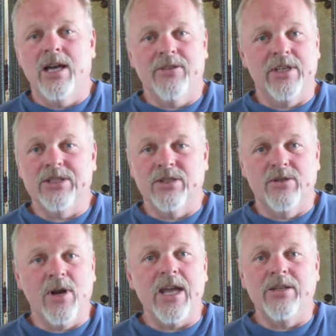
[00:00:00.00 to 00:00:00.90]
Things are
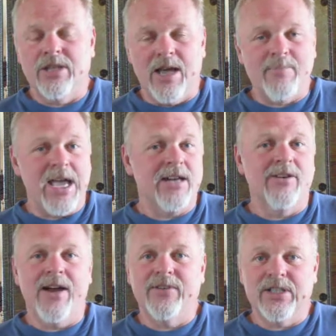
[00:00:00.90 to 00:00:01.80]
great. You got banner
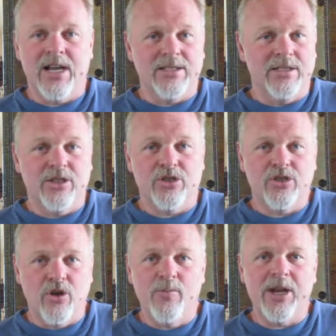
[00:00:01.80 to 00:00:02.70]
advertising. There's
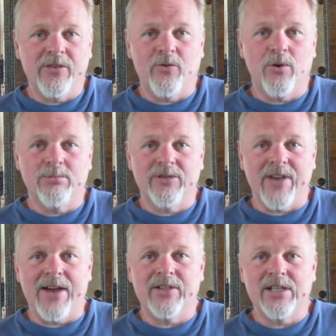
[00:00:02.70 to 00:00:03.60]
so many forms of
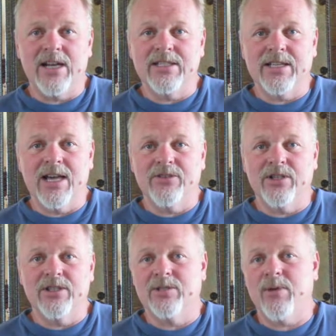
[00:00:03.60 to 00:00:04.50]
advertising out
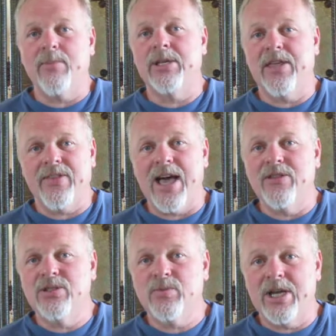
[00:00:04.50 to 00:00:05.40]
there. There's probably
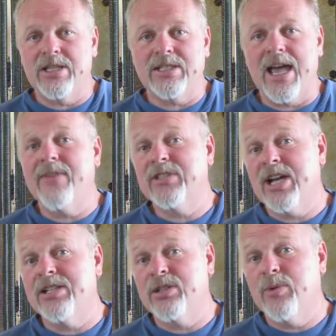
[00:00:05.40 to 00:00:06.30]
1,000 ways to
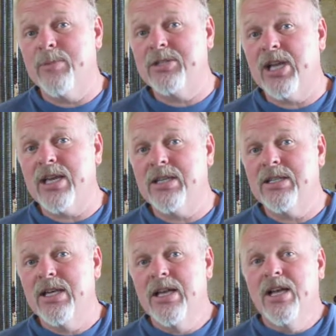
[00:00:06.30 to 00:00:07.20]
advertise your website.
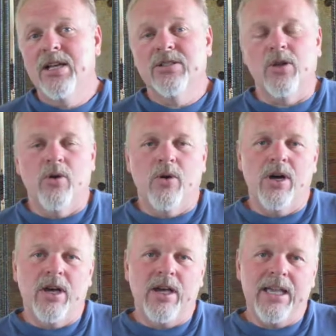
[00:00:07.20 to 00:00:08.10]
So
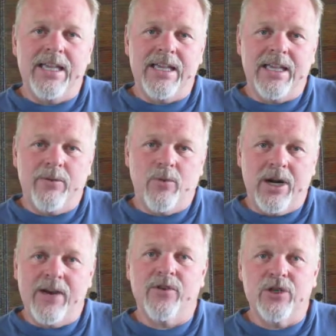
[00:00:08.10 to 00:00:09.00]

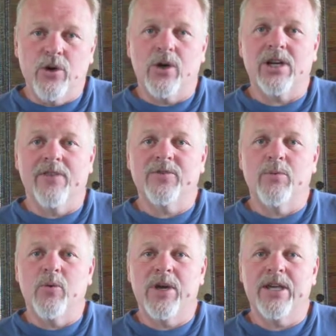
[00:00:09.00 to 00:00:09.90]
whatever you're
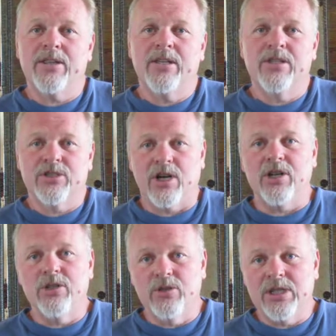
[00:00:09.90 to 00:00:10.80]
comfortable with, start
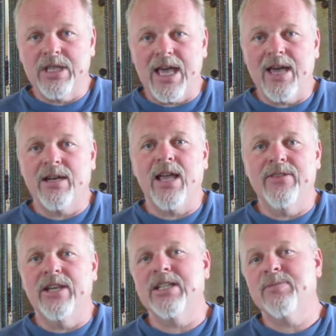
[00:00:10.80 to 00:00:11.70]
using that and
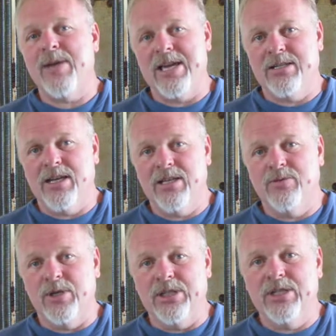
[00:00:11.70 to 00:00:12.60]
then expand to other
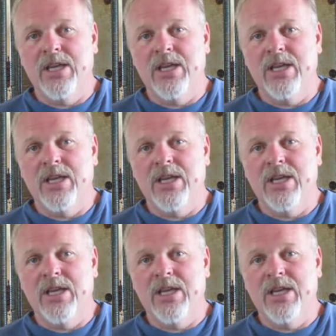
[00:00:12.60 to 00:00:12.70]
ones.